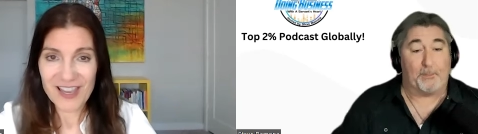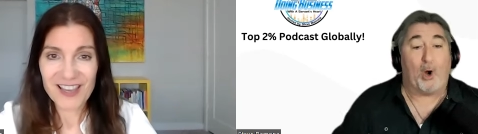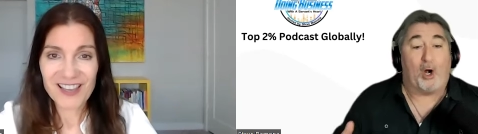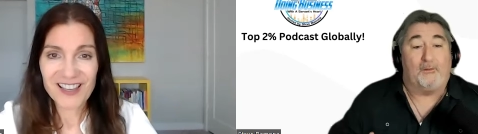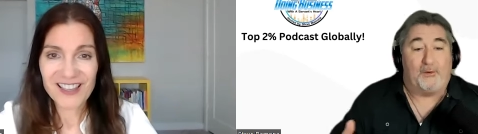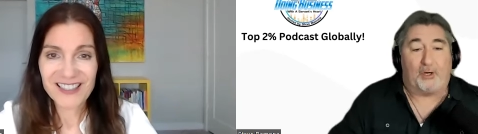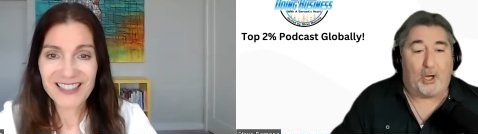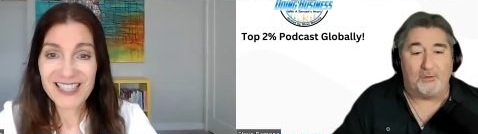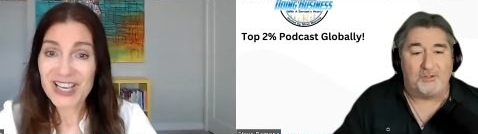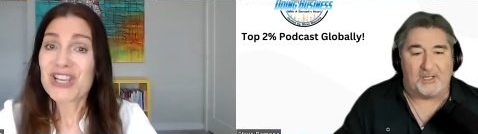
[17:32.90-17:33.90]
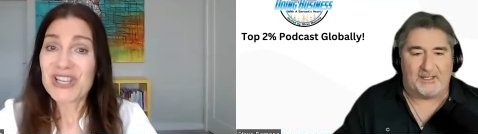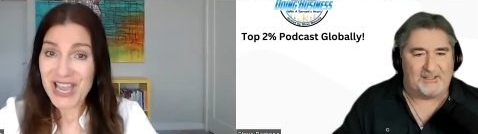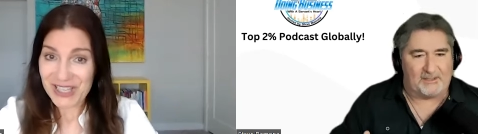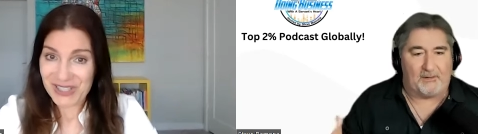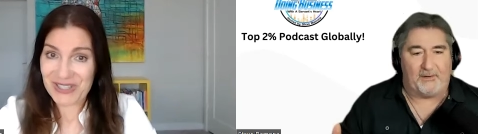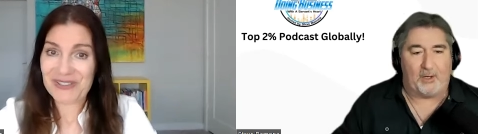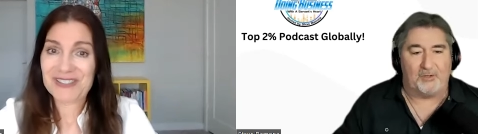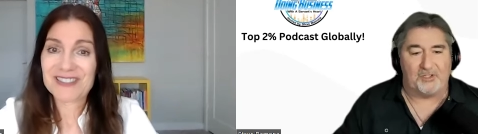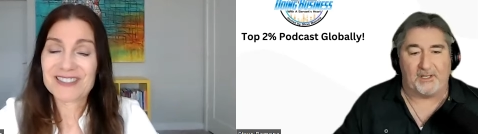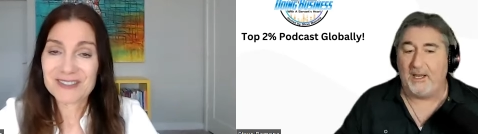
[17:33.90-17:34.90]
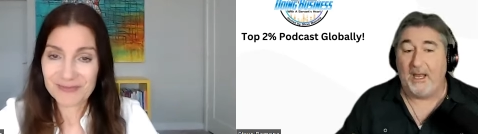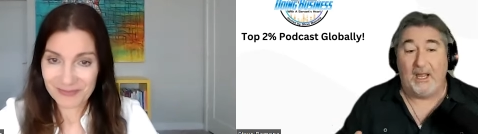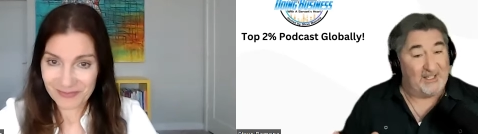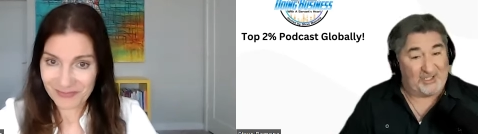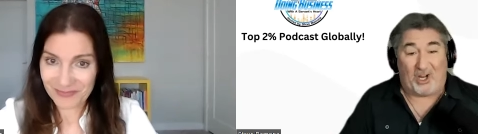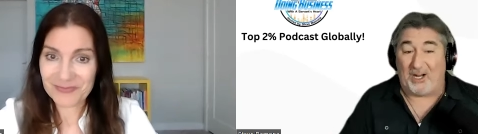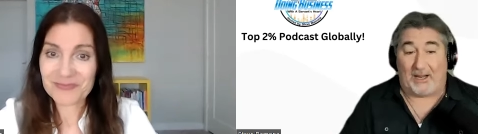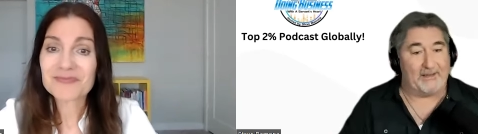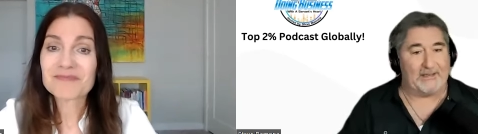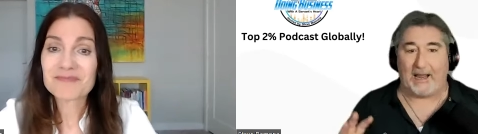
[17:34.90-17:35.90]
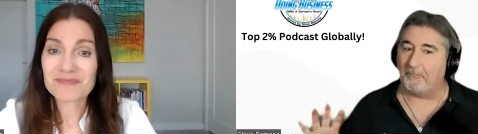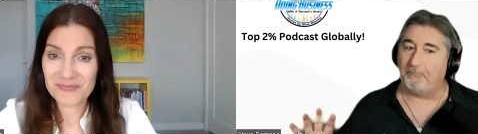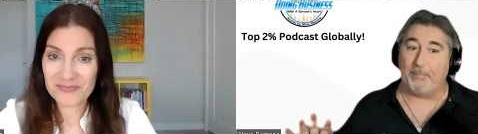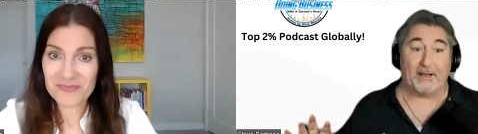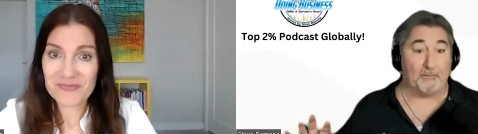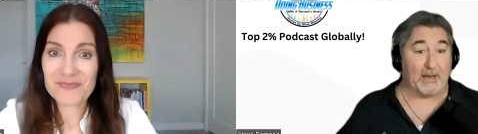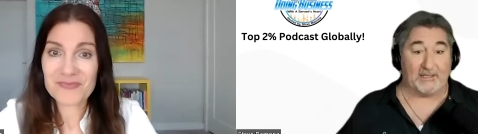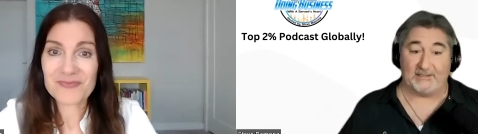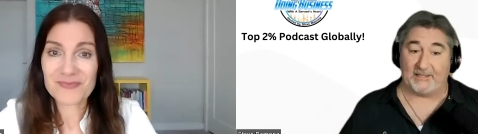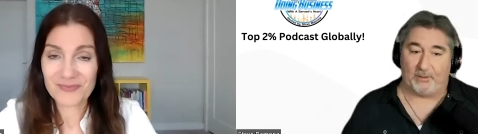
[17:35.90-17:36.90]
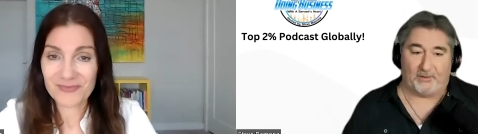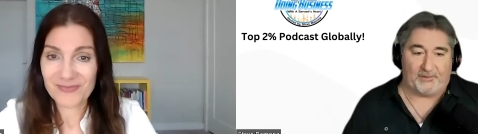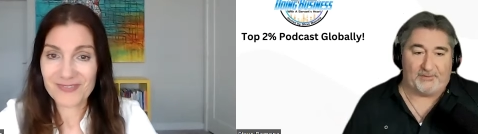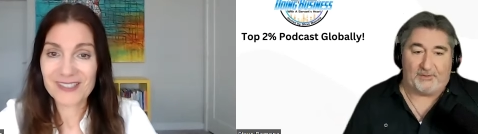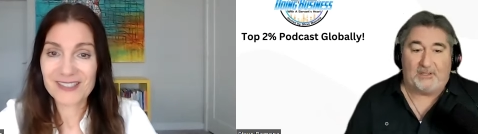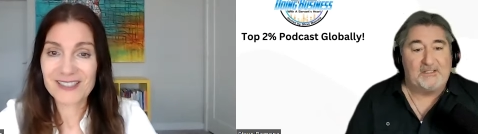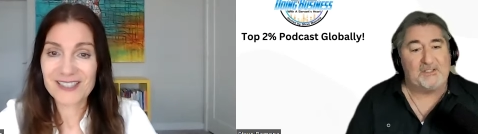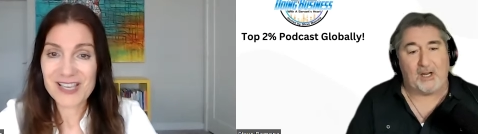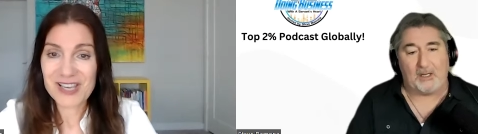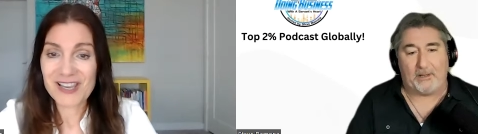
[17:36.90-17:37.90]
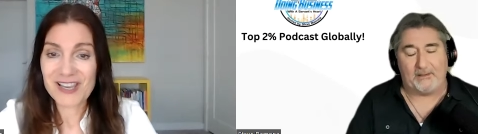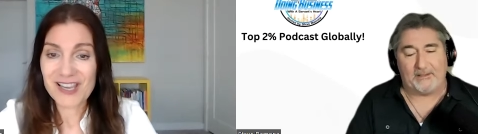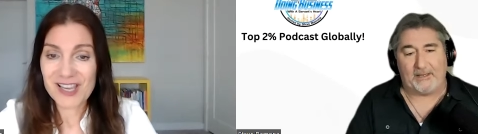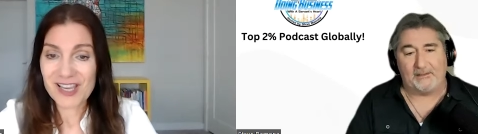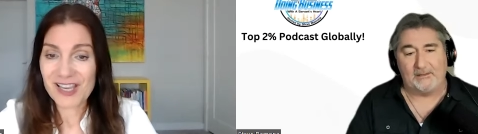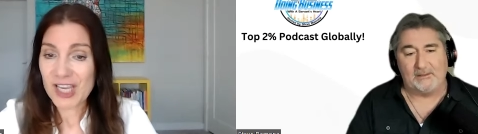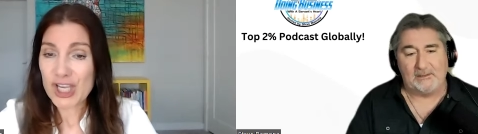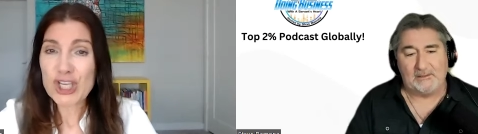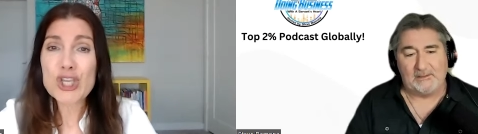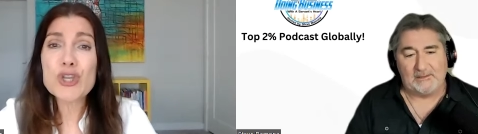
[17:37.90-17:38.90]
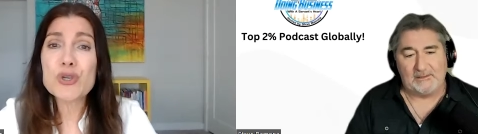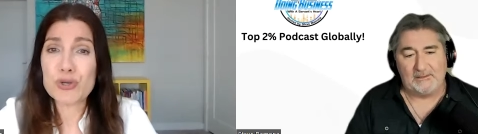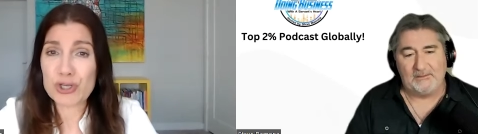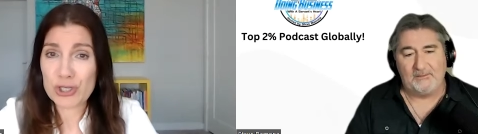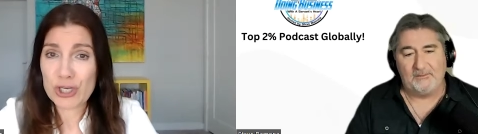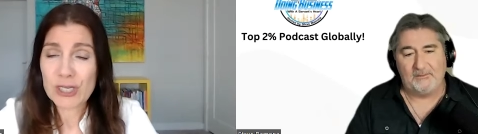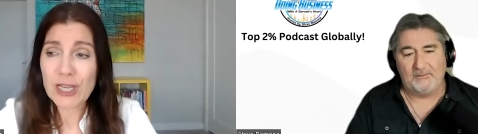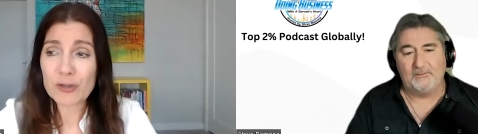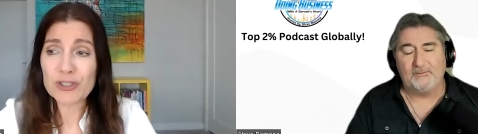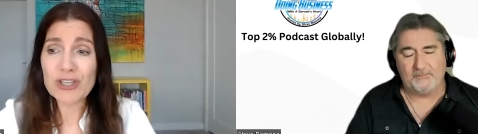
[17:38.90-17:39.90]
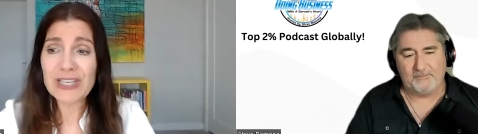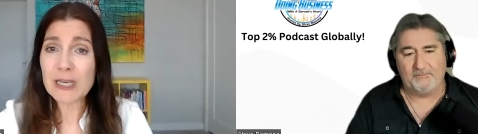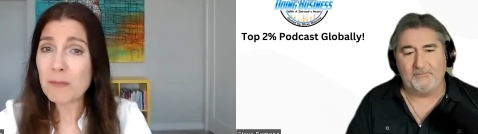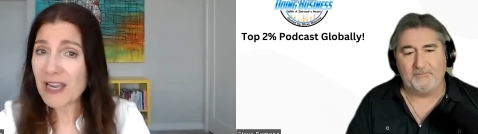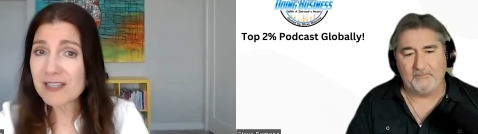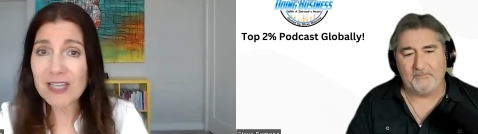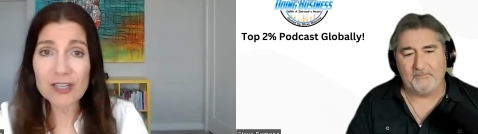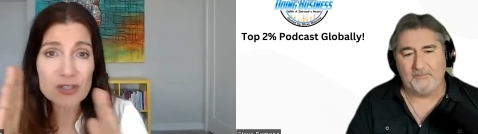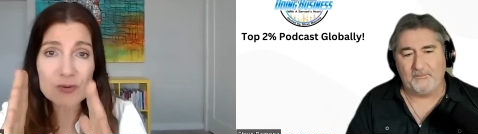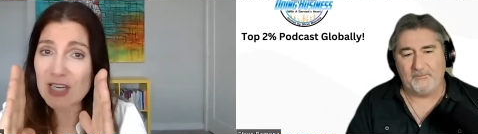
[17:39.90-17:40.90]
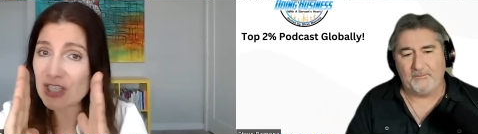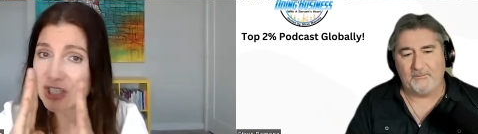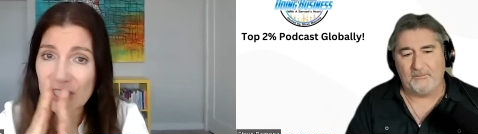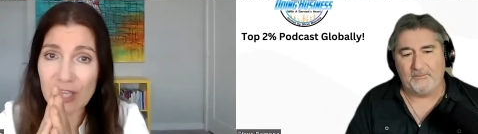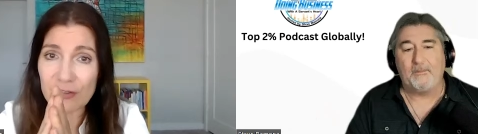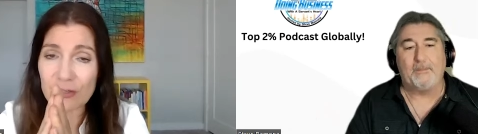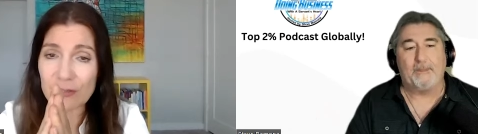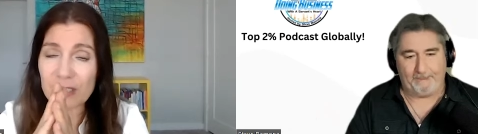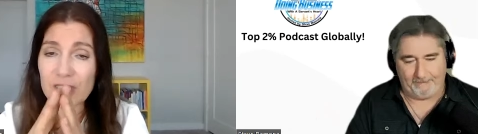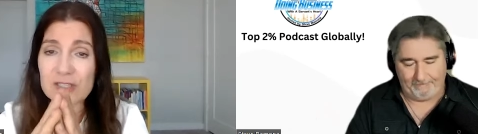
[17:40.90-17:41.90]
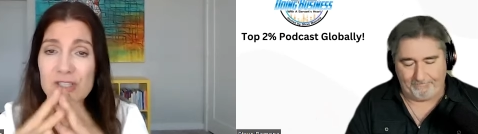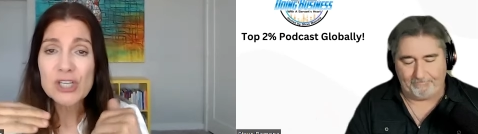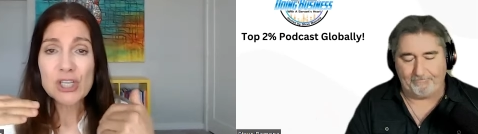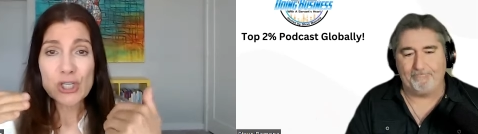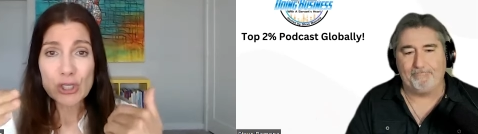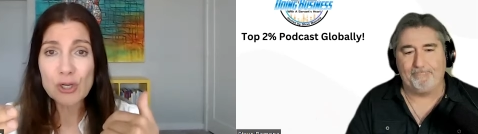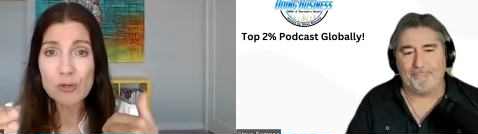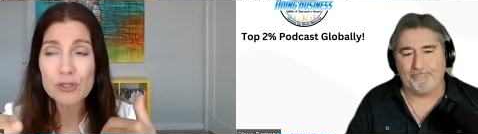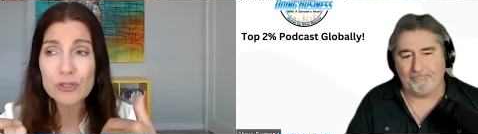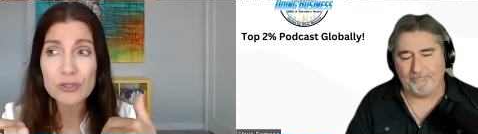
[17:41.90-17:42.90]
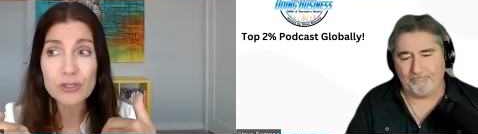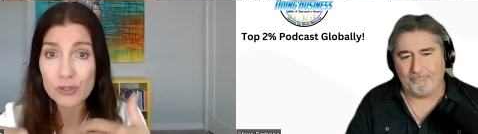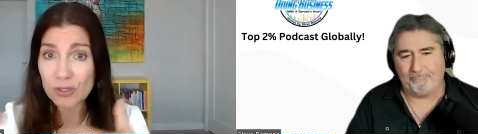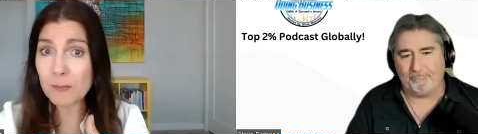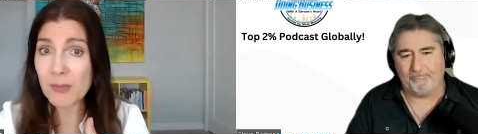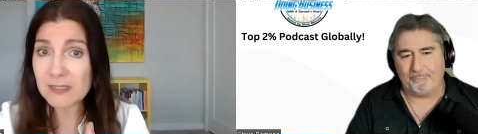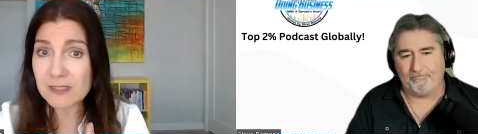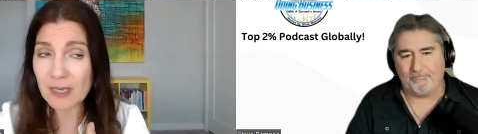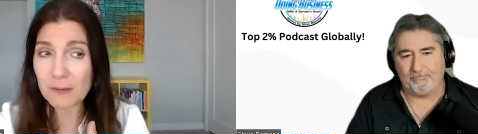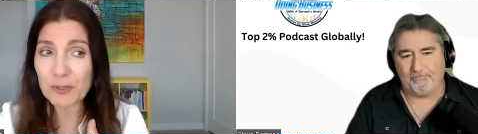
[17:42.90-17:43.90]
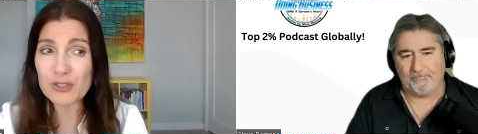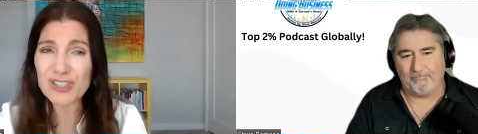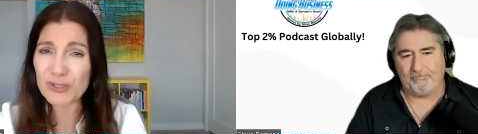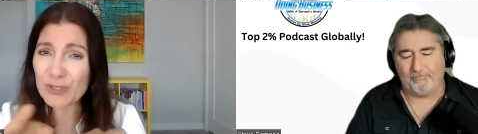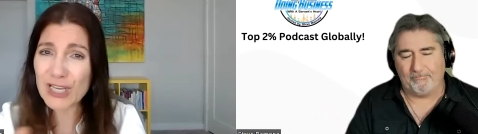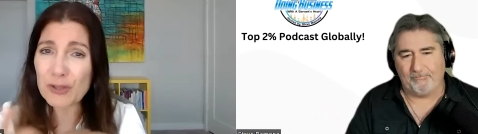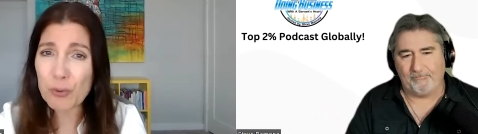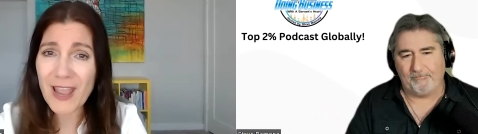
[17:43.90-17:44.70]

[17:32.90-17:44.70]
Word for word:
Speaker 1: part of your coaching because it's yes. every coaching. Let's talk about because I am big a mindset person. So let's talk about that.
Speaker 2: Huge, now, you need mindset and strategy together because mm-hmm. you know you, you, need the mindset, but you still need the